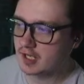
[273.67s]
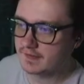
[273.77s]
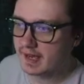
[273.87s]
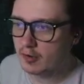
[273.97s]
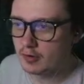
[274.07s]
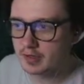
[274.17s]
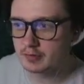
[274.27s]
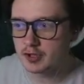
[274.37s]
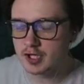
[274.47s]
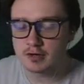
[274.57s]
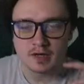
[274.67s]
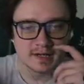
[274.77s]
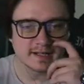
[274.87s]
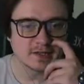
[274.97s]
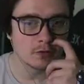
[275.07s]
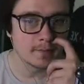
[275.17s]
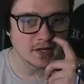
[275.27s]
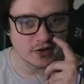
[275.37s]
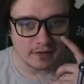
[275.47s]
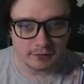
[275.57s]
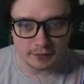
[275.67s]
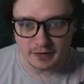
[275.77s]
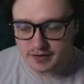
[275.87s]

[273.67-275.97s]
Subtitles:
that, all it'll do is it will measure everything.